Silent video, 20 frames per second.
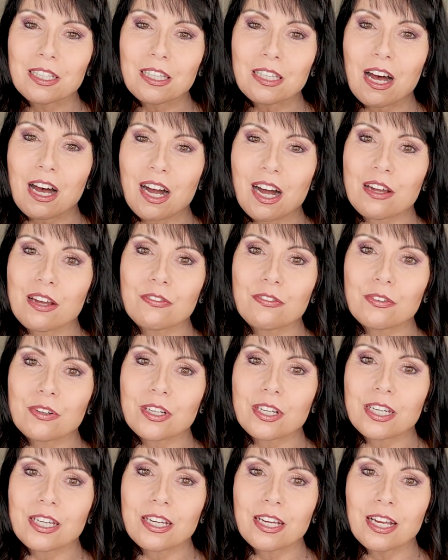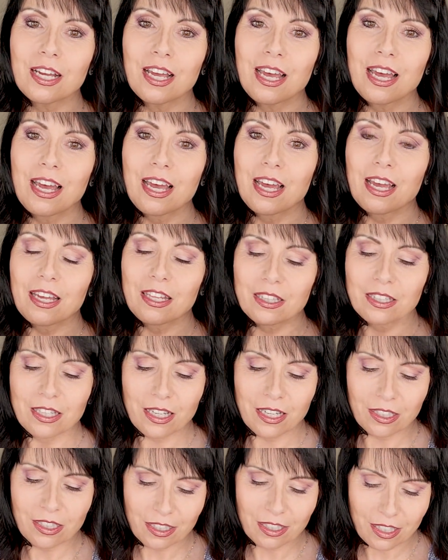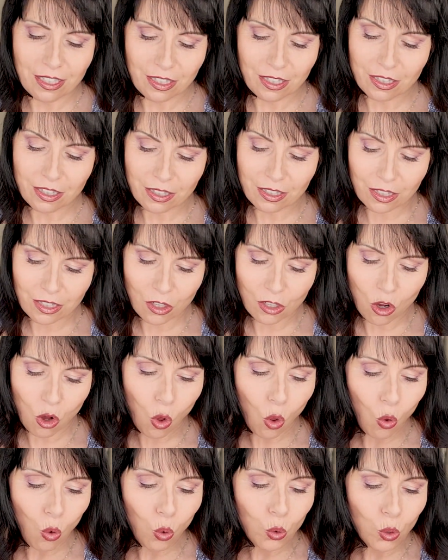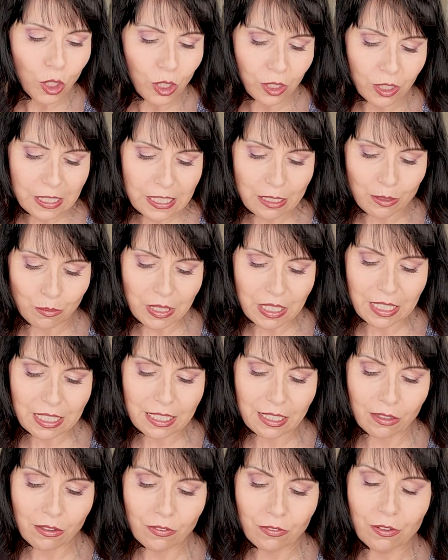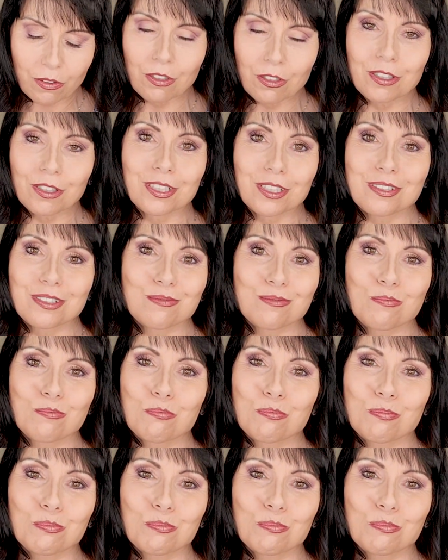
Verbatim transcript: the ivory and and and the gold and some silver and